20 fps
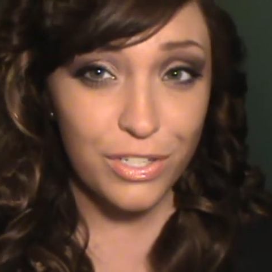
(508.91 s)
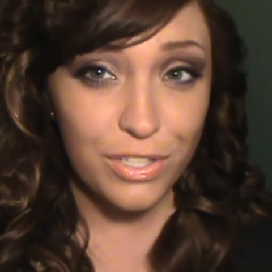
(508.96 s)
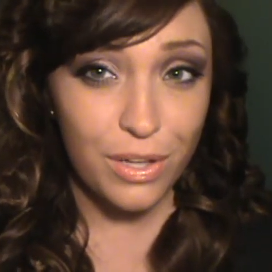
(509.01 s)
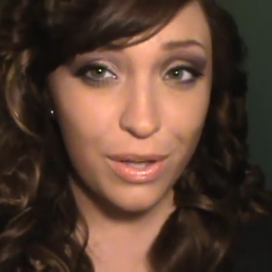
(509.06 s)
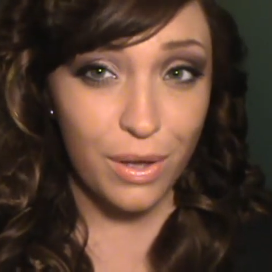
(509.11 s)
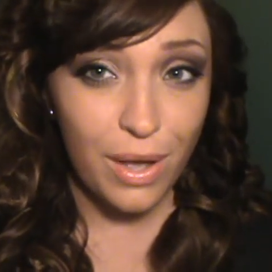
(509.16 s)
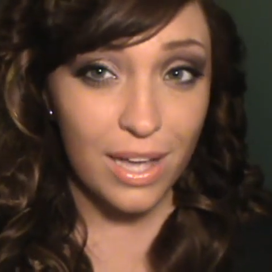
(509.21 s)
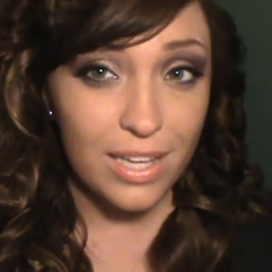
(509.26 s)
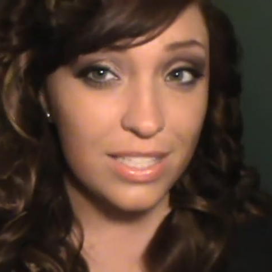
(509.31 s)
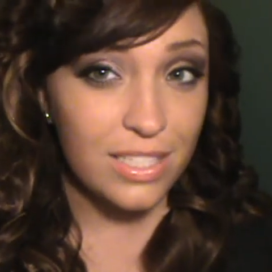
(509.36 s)

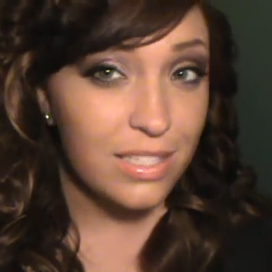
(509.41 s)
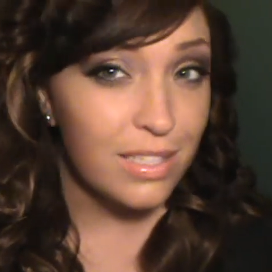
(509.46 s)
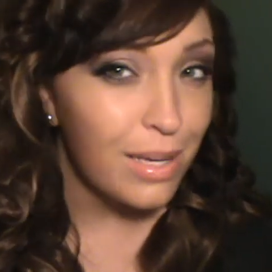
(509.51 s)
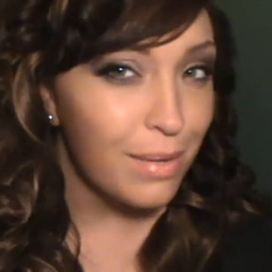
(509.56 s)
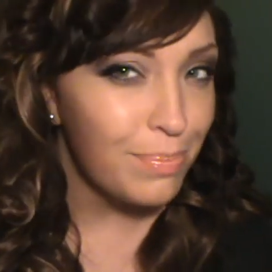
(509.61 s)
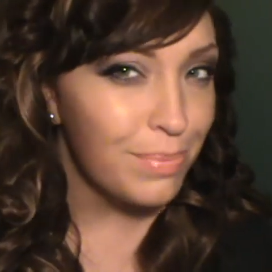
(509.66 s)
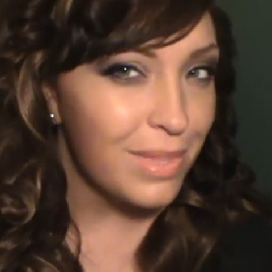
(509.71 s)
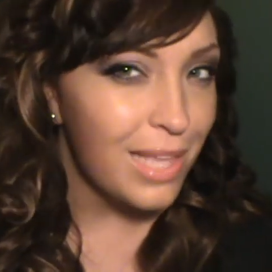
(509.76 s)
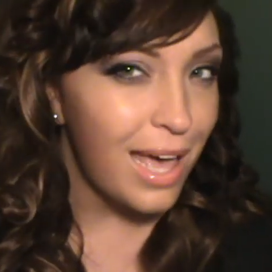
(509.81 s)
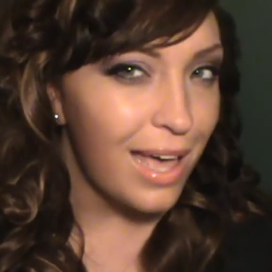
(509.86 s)
so I
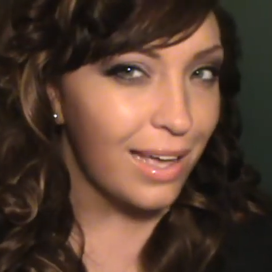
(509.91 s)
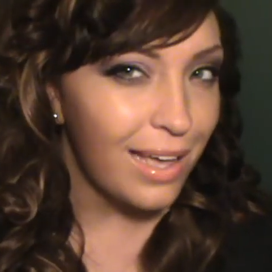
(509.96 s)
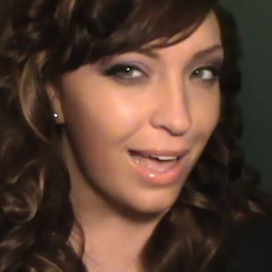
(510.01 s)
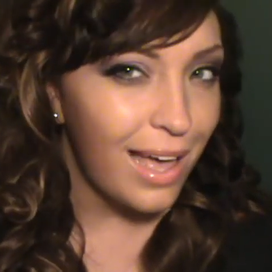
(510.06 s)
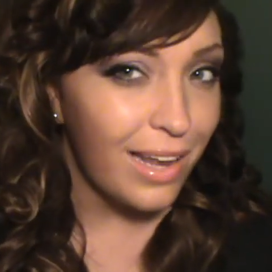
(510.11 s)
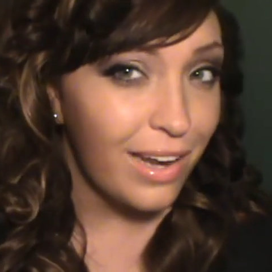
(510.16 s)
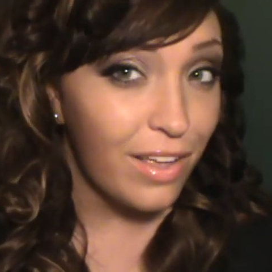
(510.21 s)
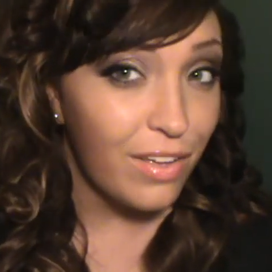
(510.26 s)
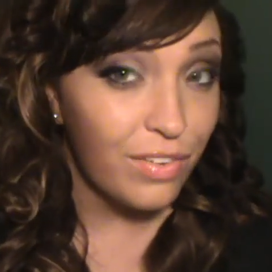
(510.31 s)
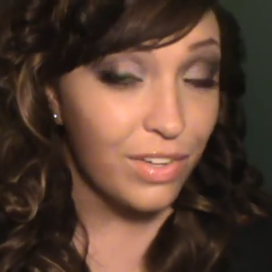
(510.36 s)
skipped that
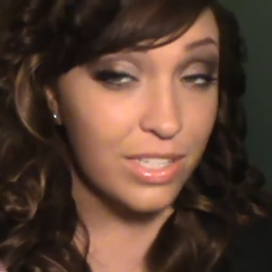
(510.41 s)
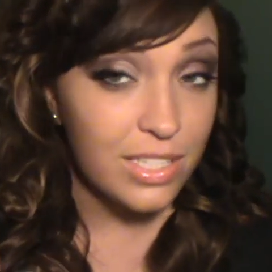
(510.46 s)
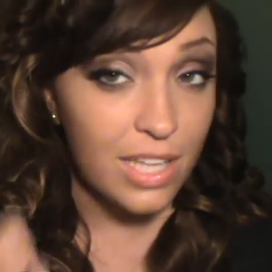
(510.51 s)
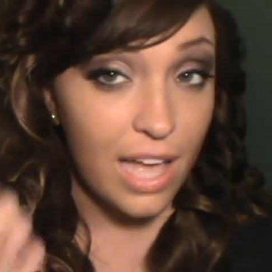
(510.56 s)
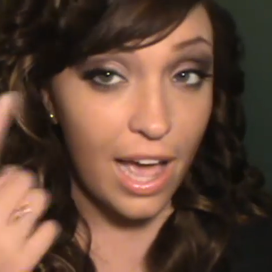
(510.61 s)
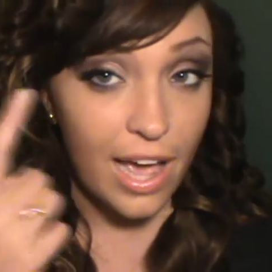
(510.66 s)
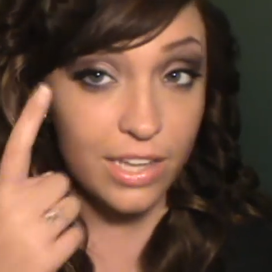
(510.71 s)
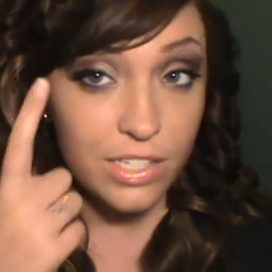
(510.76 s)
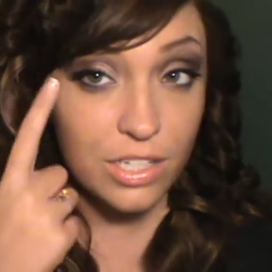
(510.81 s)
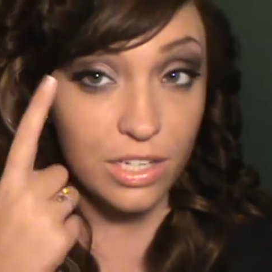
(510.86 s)
kind of because
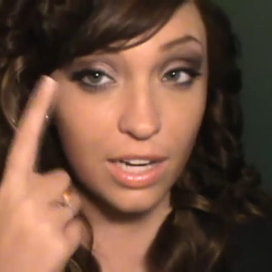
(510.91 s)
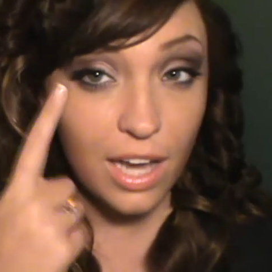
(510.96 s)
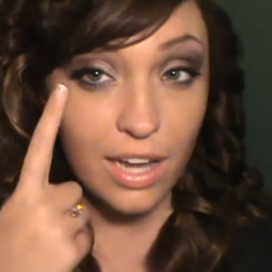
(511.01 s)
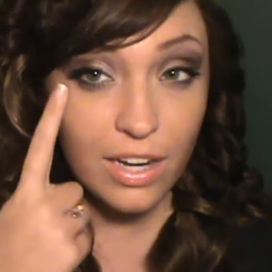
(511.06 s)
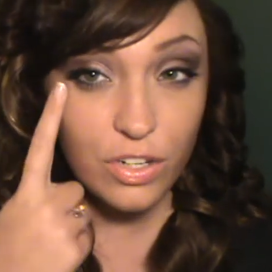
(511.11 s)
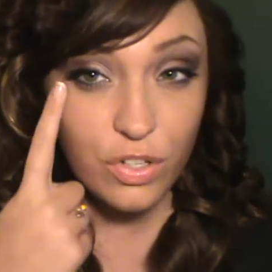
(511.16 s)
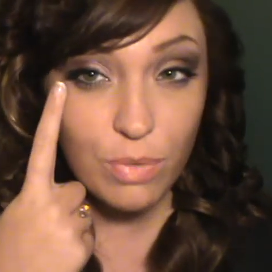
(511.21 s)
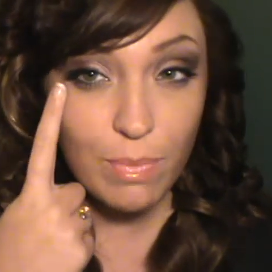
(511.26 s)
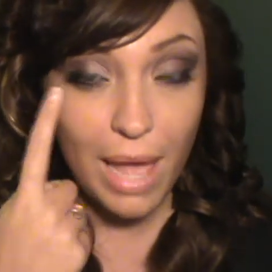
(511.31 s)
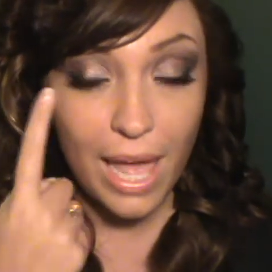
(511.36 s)
the eyes are
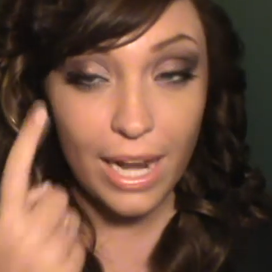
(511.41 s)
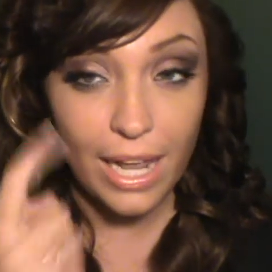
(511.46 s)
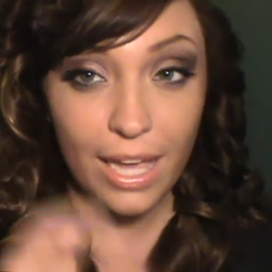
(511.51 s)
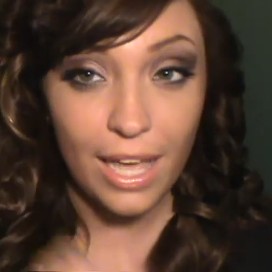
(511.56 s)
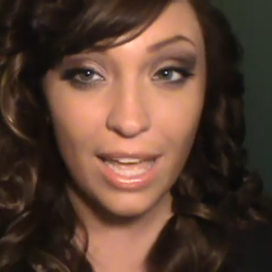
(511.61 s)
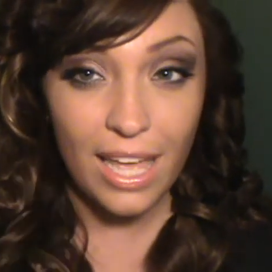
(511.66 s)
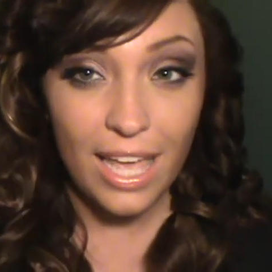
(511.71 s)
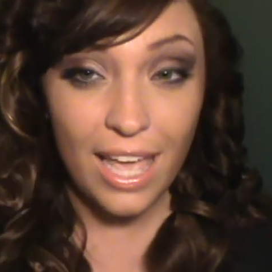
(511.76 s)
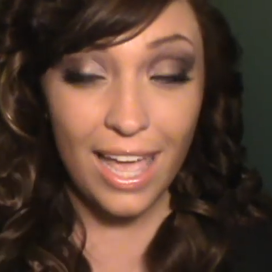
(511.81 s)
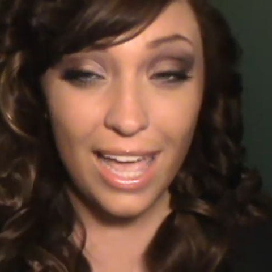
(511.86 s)
kind of
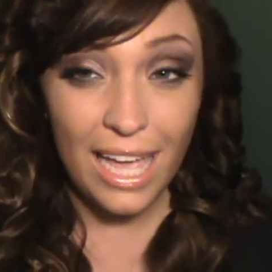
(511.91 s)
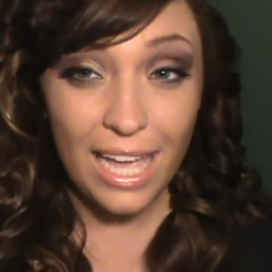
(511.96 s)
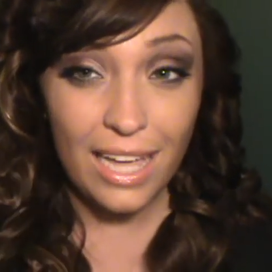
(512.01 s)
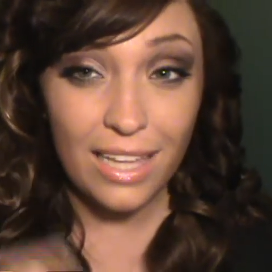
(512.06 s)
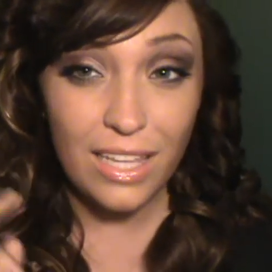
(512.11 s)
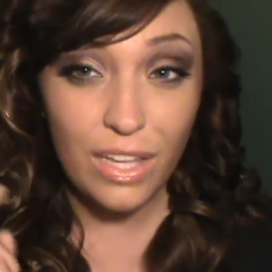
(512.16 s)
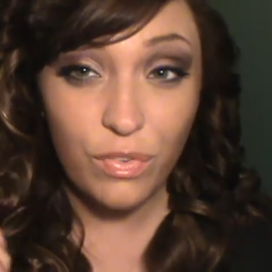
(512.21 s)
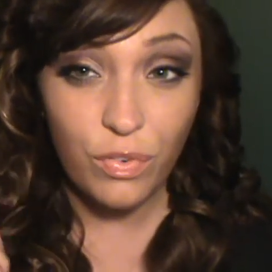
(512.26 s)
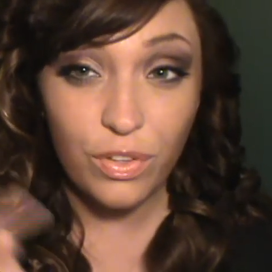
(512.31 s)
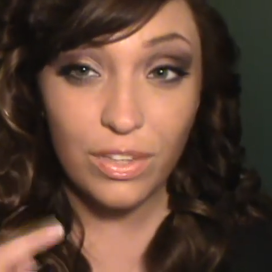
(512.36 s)
dramatic.
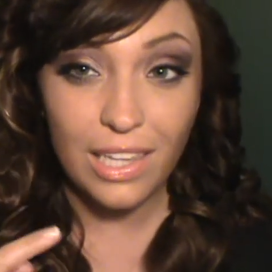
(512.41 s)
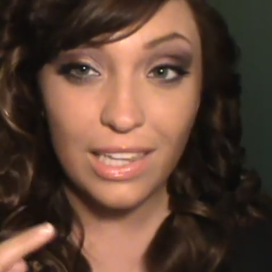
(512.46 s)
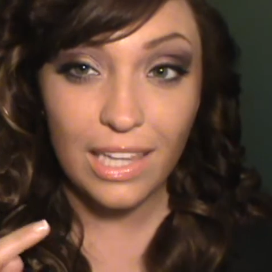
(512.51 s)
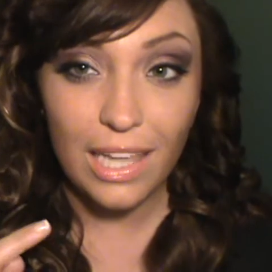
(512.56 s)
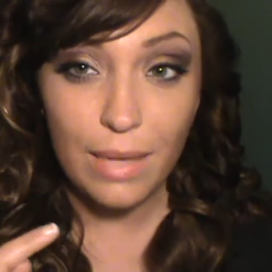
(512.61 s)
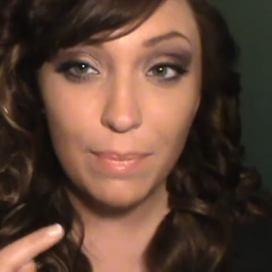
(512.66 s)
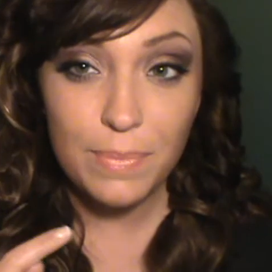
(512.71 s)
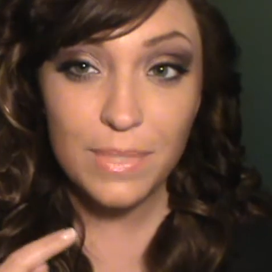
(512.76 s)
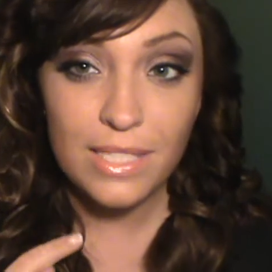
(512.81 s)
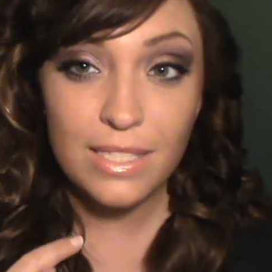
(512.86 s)
And then for the
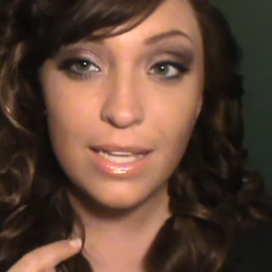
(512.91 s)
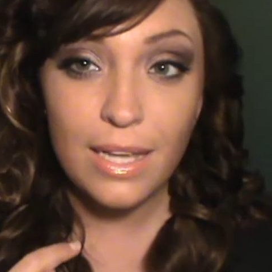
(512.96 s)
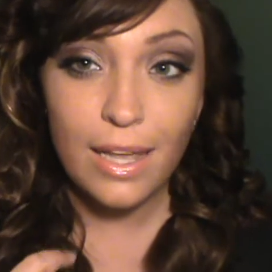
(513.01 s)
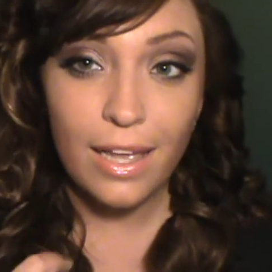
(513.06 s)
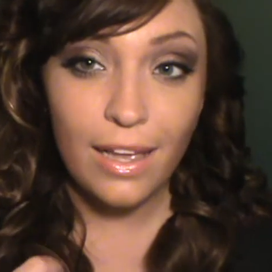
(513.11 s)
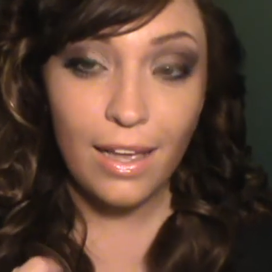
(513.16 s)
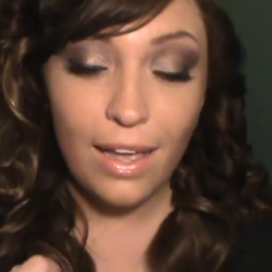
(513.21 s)
lips,